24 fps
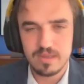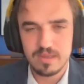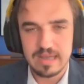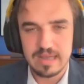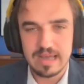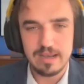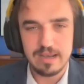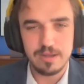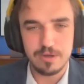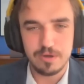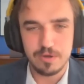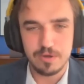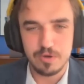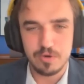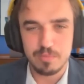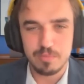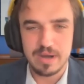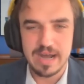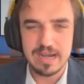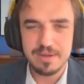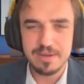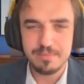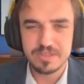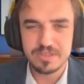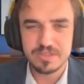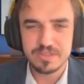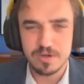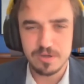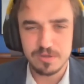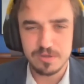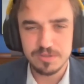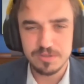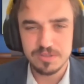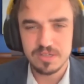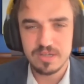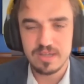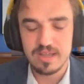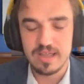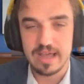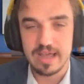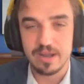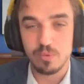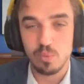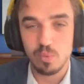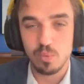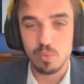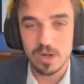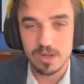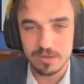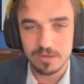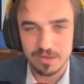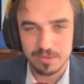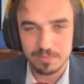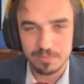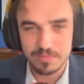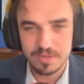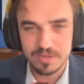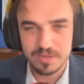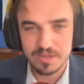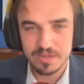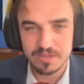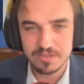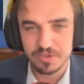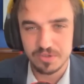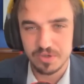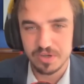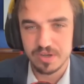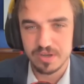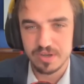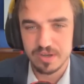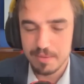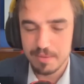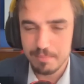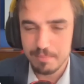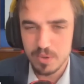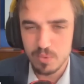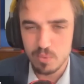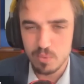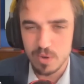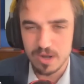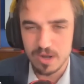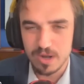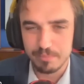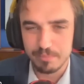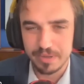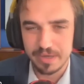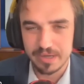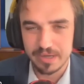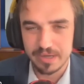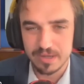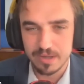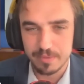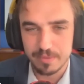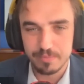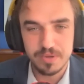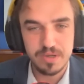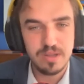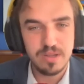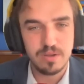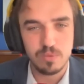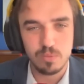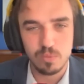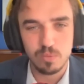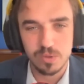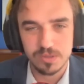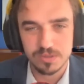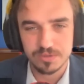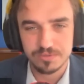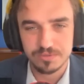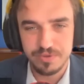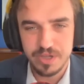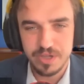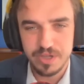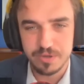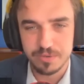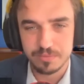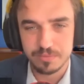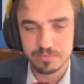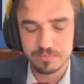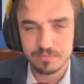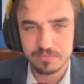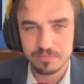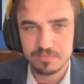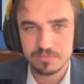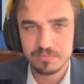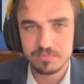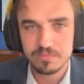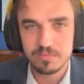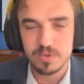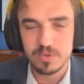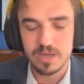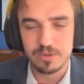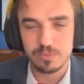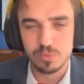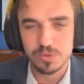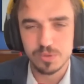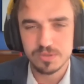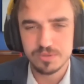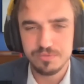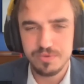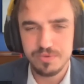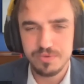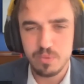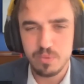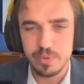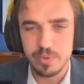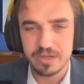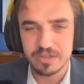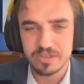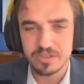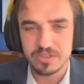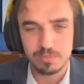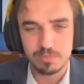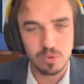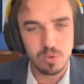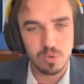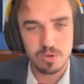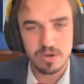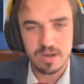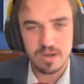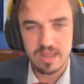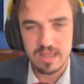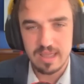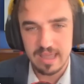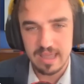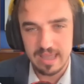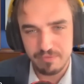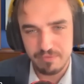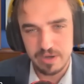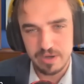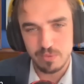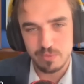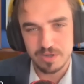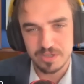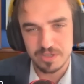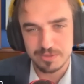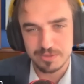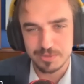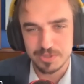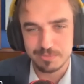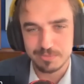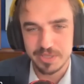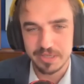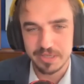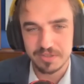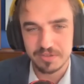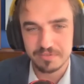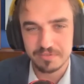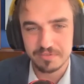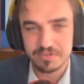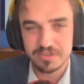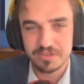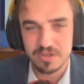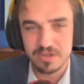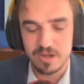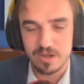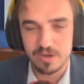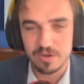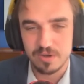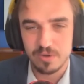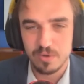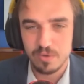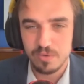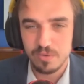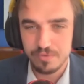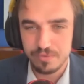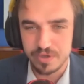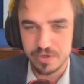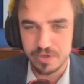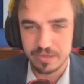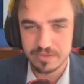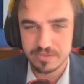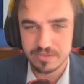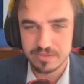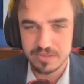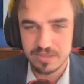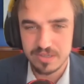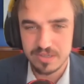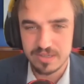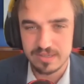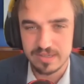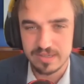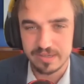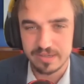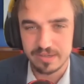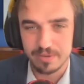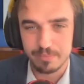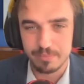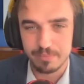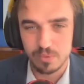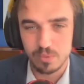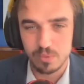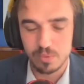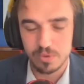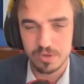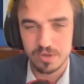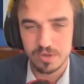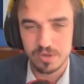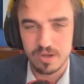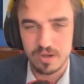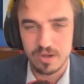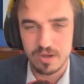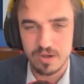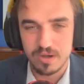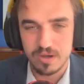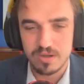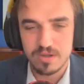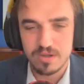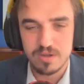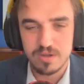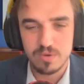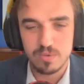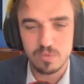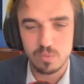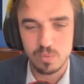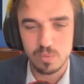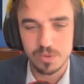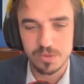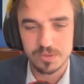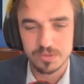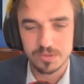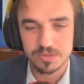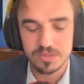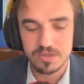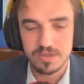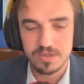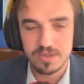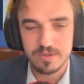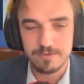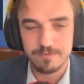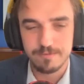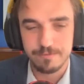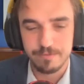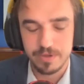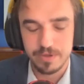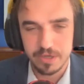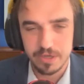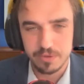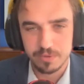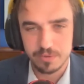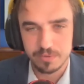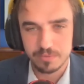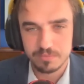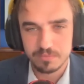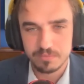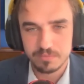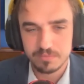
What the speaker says: Hello, my name is Donald, and welcome to the #1 media company, WorldView. At WorldView, we explore everyone's perspectives on all things that can broaden our world view.